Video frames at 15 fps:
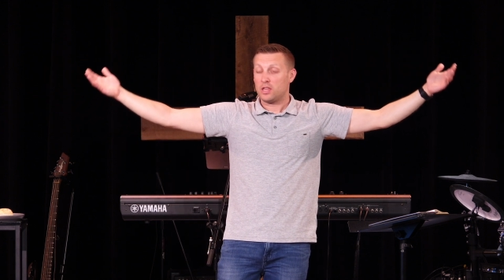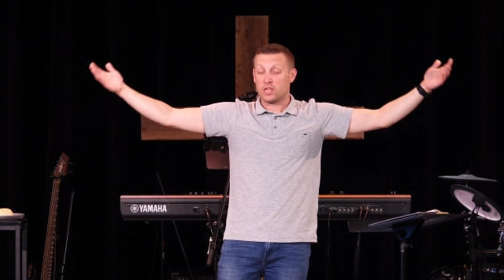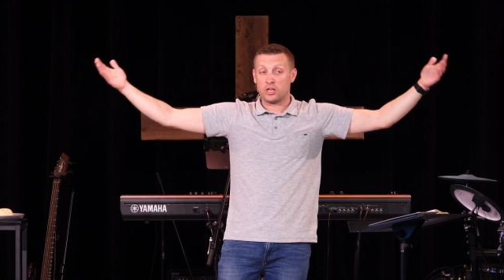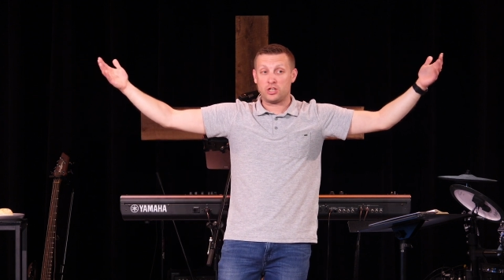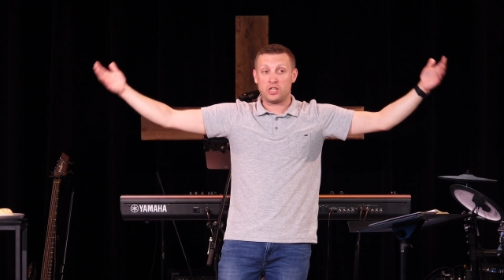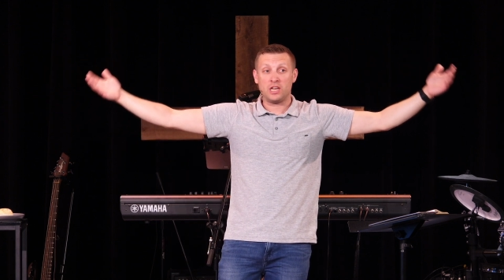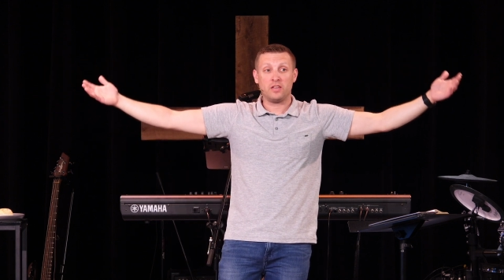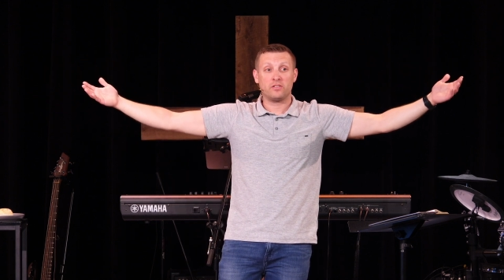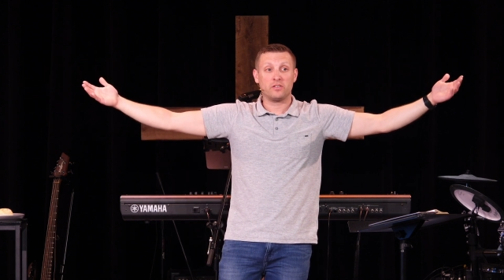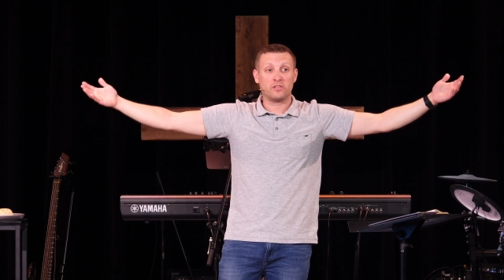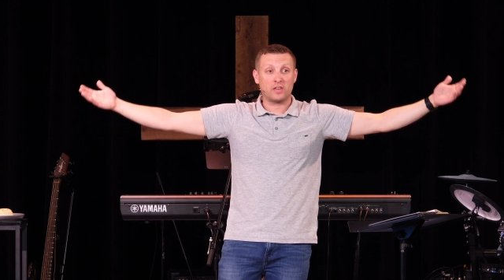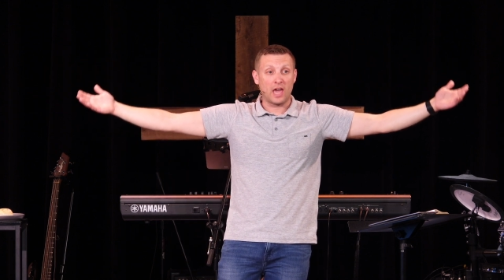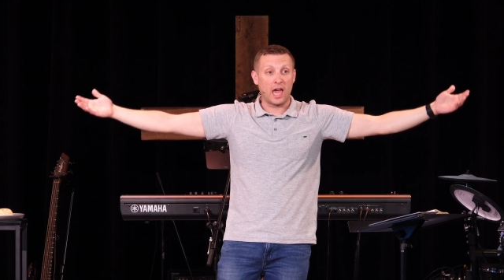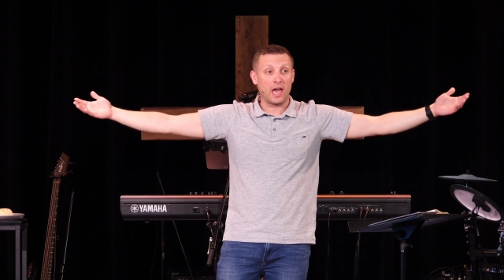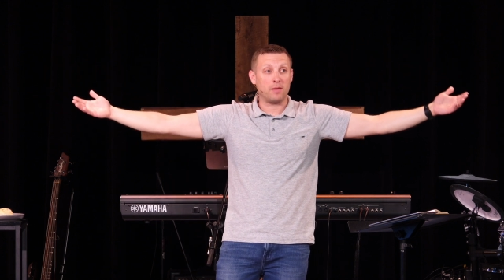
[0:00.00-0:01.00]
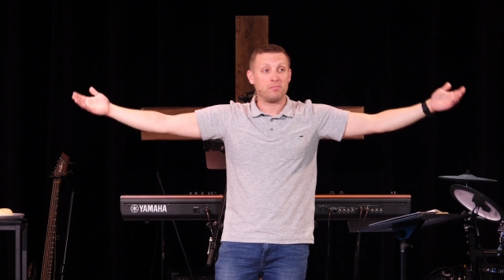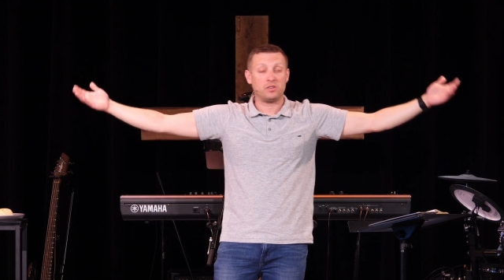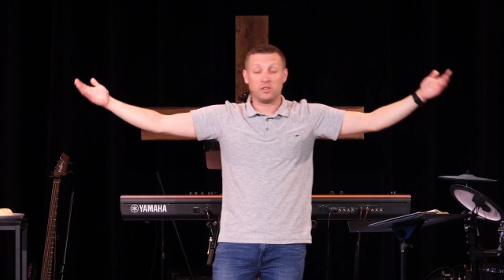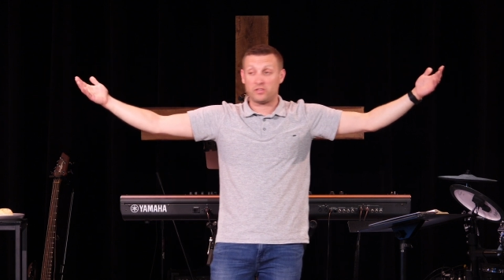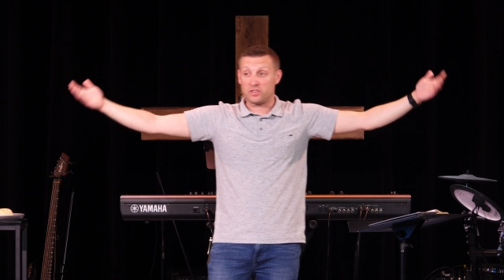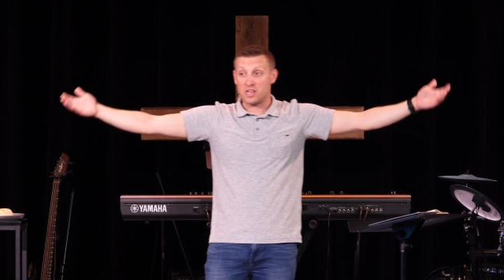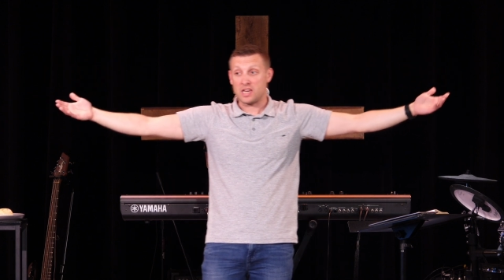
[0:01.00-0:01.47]
that Jesus came
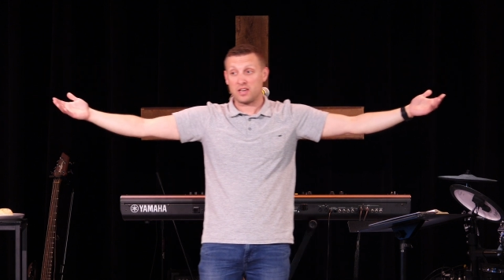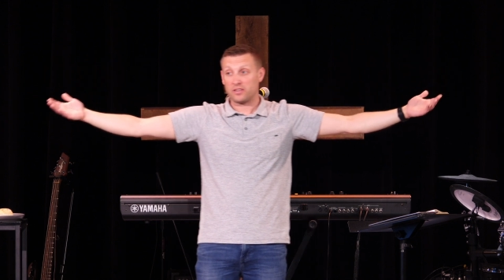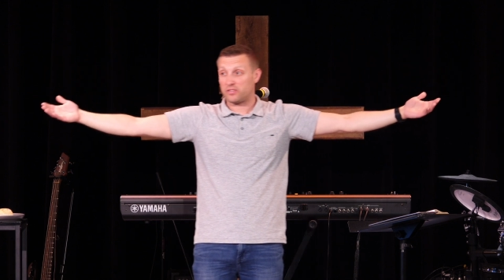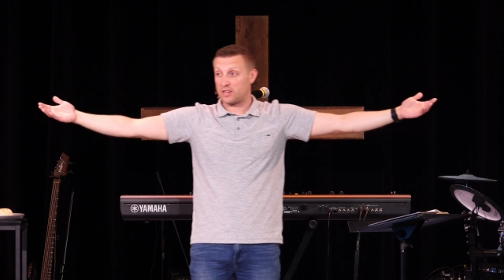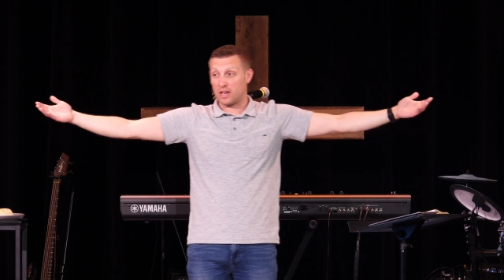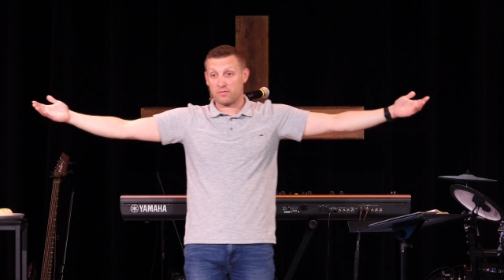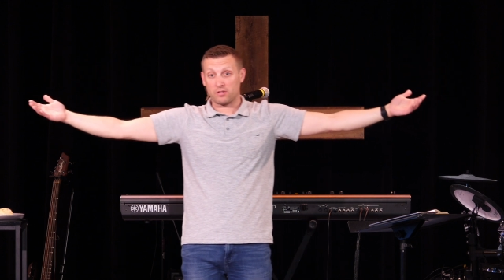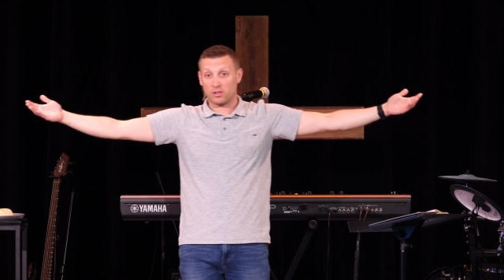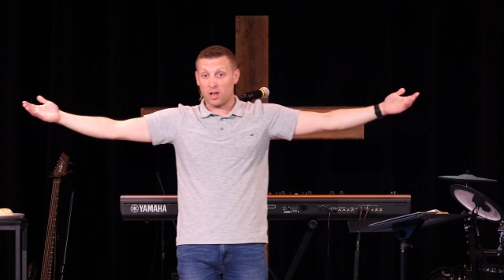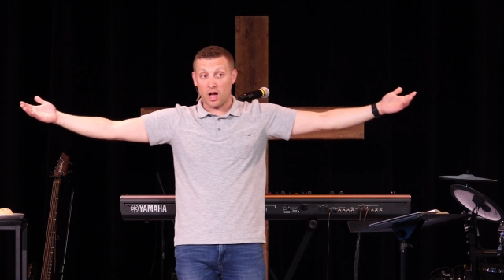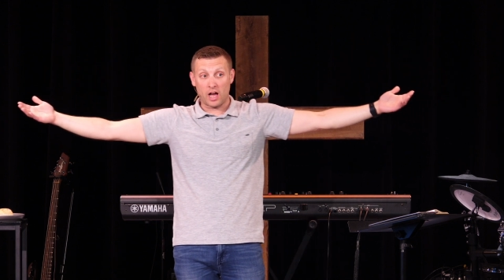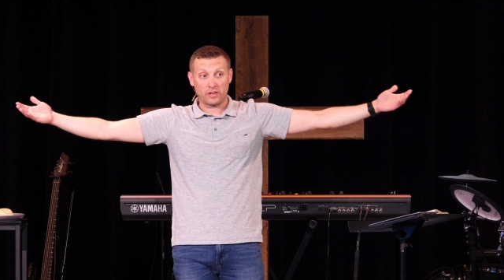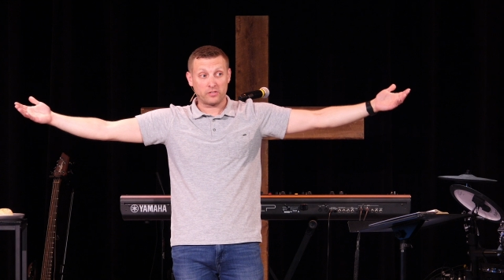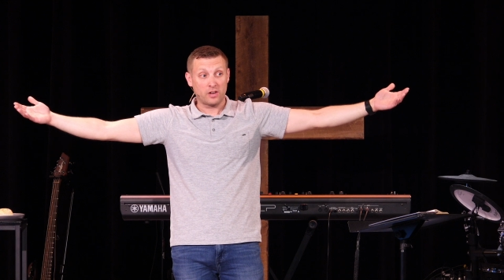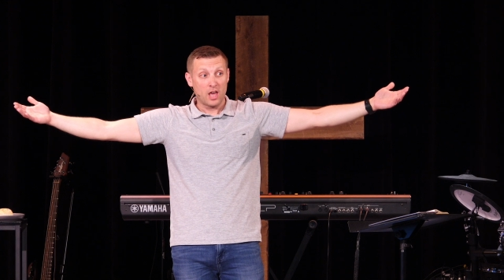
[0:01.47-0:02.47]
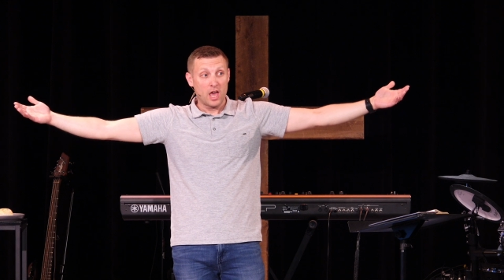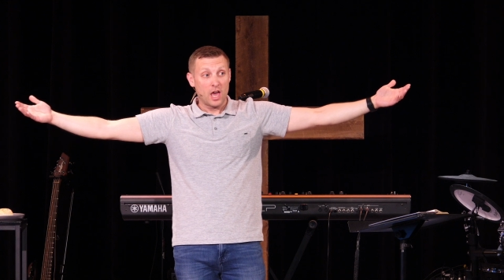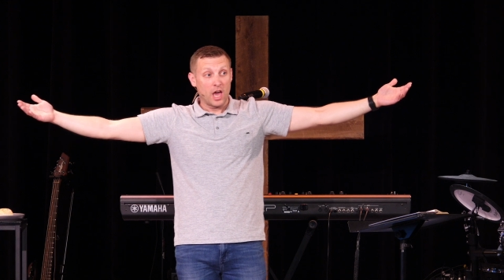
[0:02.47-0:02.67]
to seek and save the lost.